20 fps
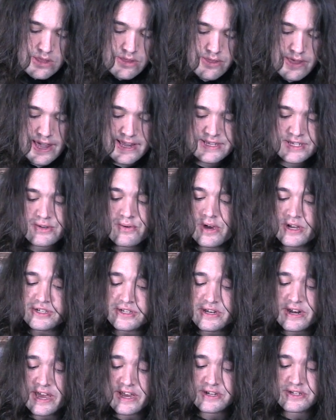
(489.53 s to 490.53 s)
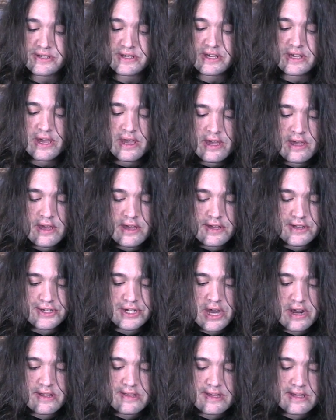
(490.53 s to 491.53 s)
last question actually.
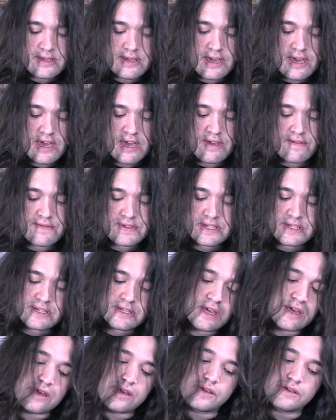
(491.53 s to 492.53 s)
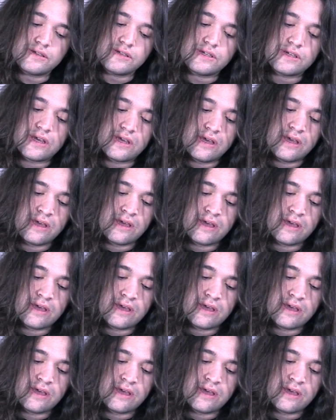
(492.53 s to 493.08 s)
Jonathan Cave says,